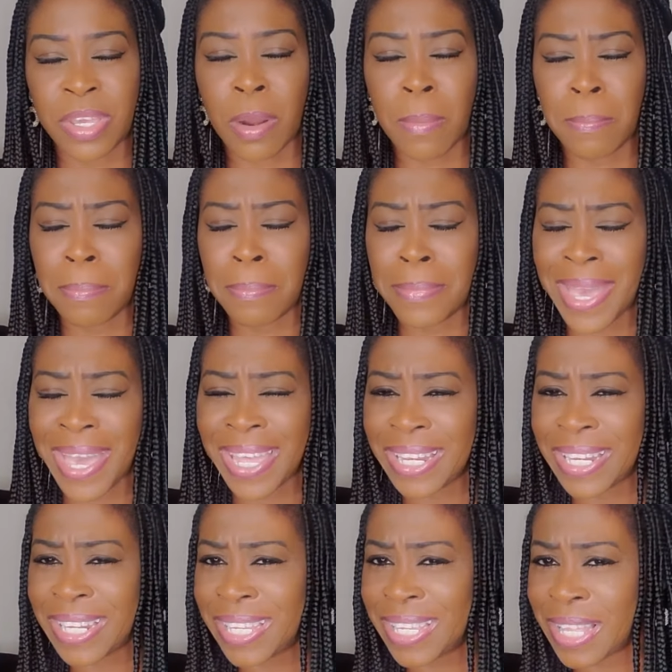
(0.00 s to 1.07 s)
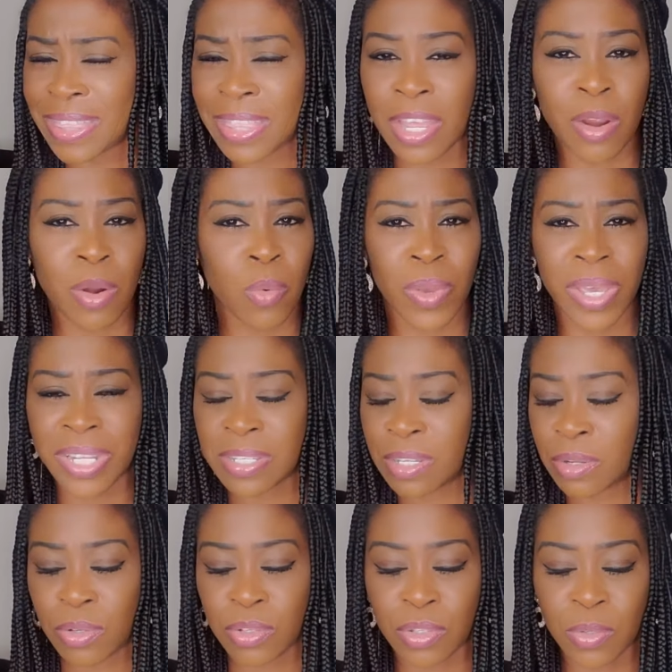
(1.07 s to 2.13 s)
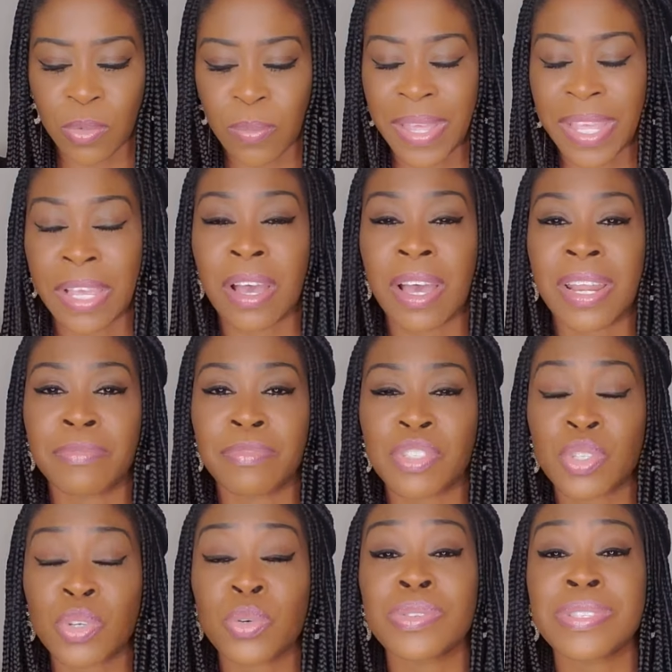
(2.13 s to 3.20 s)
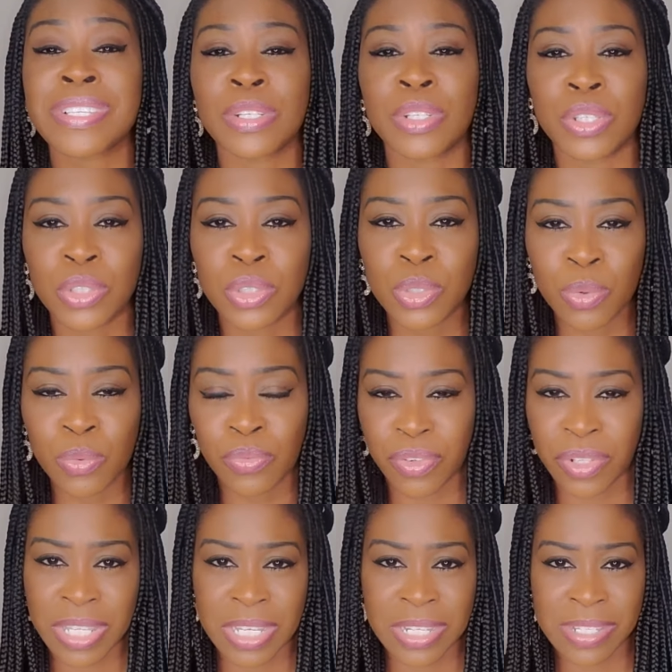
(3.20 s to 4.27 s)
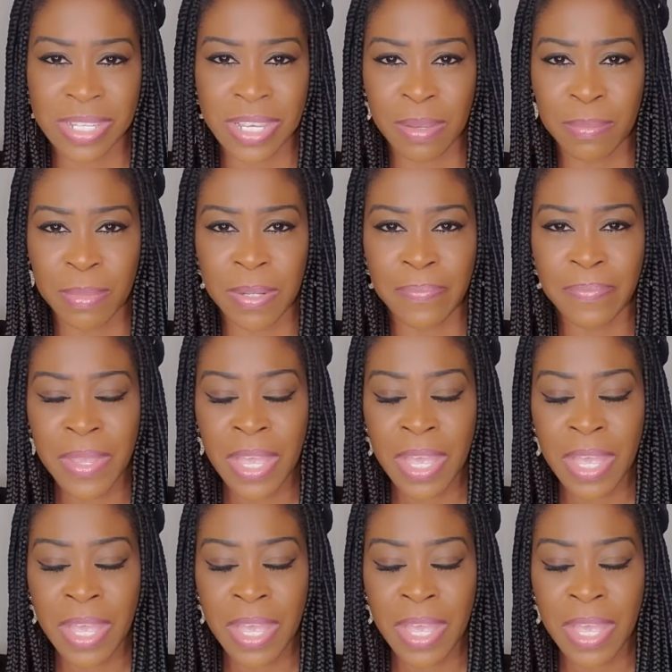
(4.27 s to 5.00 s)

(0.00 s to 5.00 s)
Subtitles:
There are many that are waiting on you, and God have chosen you for the assignment.